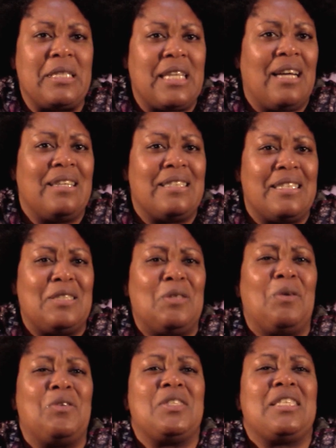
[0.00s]
talented, so
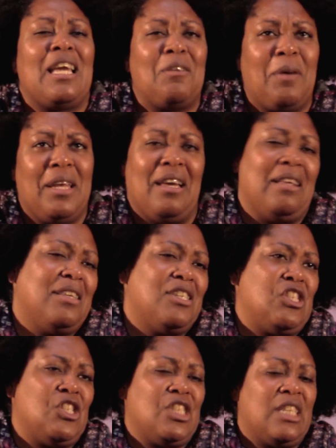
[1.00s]
you understand why he got the
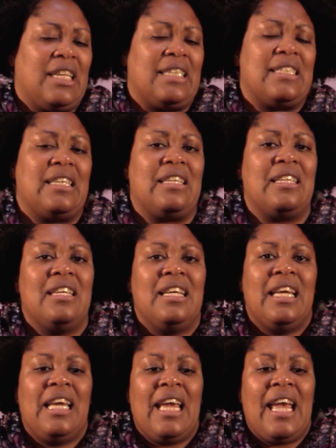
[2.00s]
attention that he did.
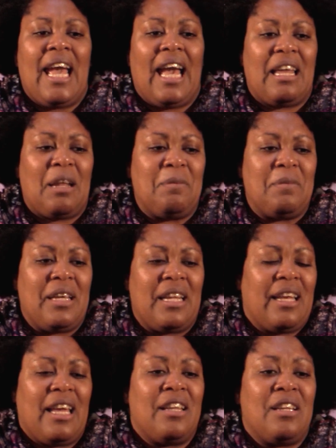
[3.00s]

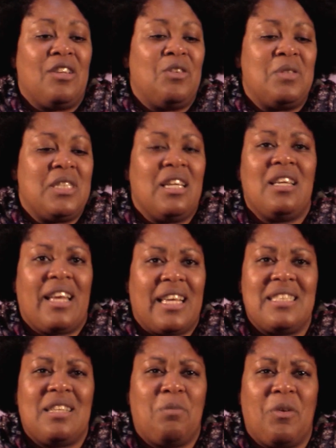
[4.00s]
And you see, like I
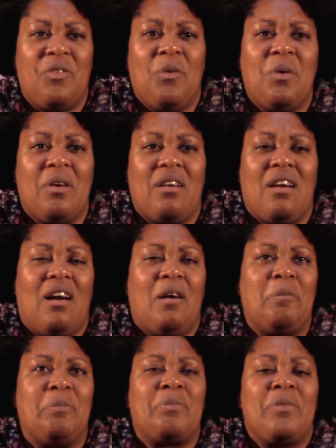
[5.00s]
said
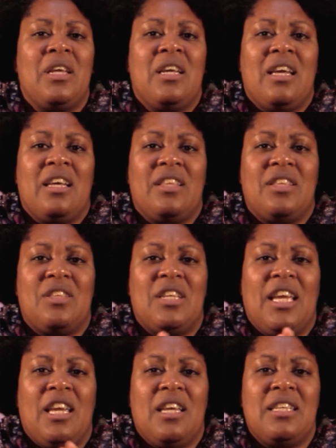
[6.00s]
before,
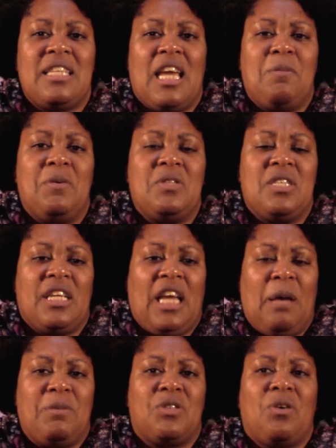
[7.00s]
he is able to
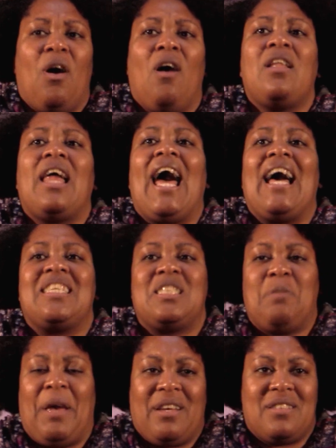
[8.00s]
capture all
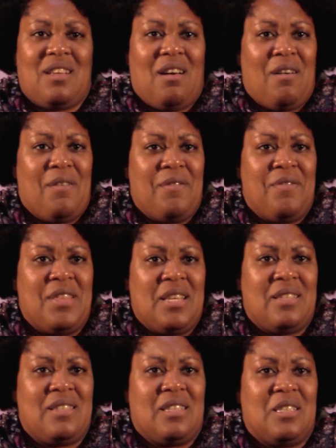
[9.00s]
aspects of
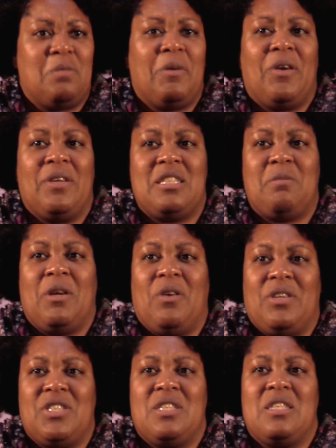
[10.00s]
this experience, the
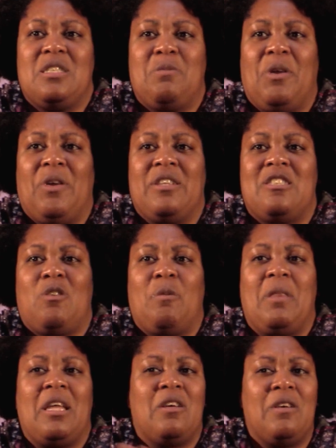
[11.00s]
migration experience,
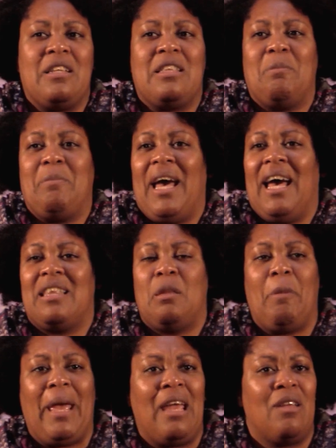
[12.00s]
from the good, the bad, the
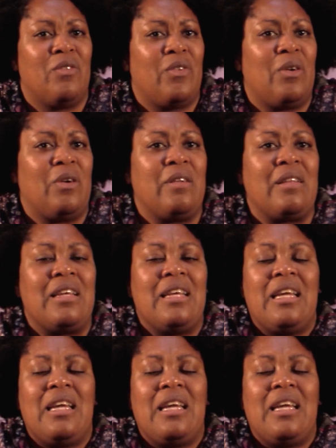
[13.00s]
painful.